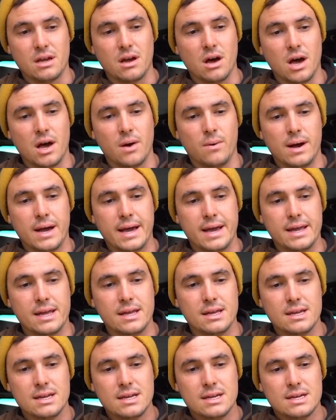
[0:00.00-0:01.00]

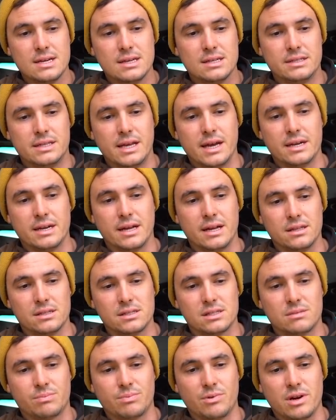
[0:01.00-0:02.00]
Highway, down to
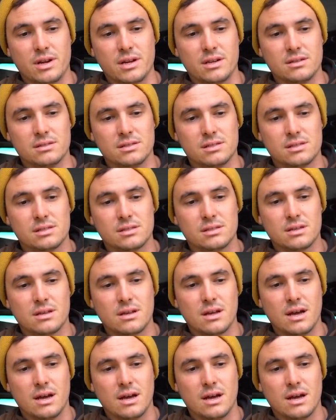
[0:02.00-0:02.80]
Alice Springs.